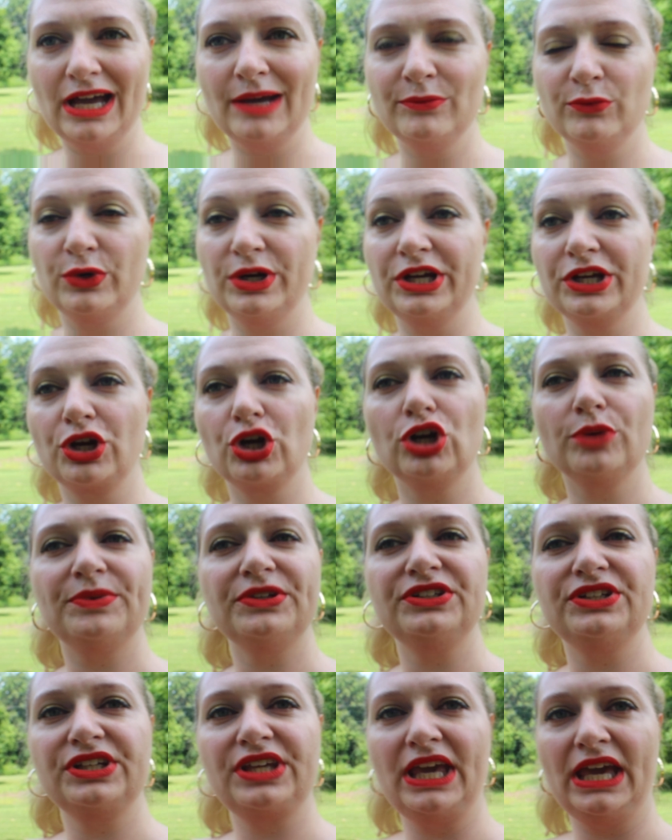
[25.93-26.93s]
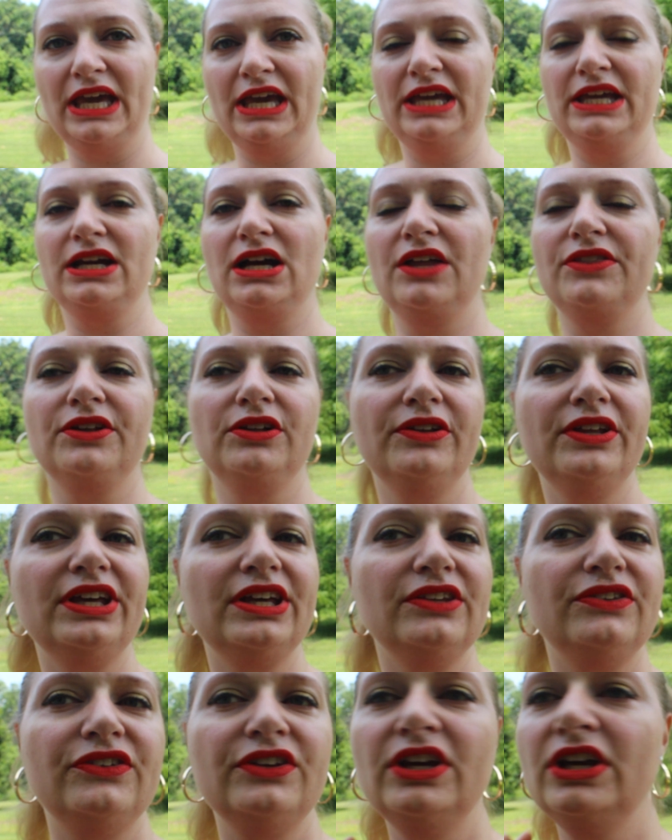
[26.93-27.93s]
I'm wearing Urban Decay on the
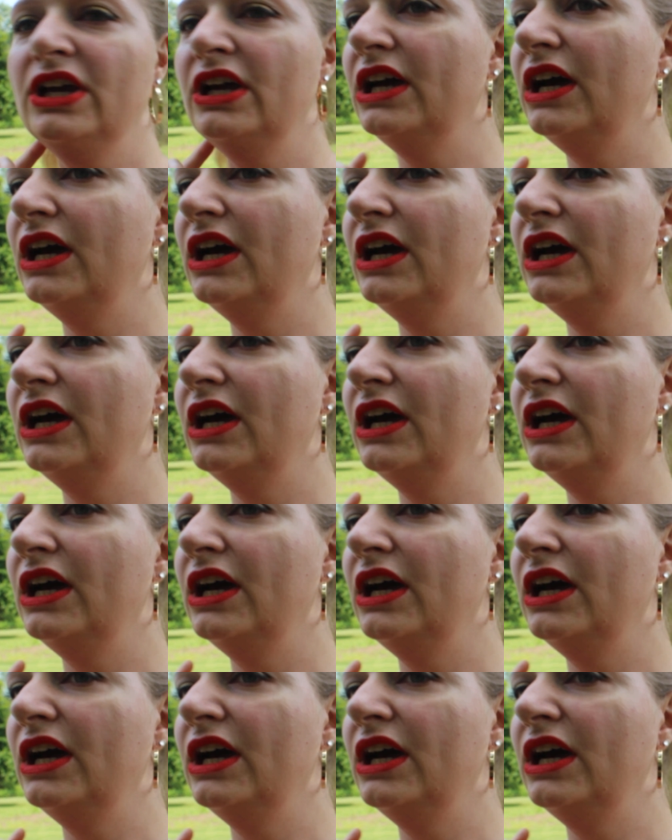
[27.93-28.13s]
lids.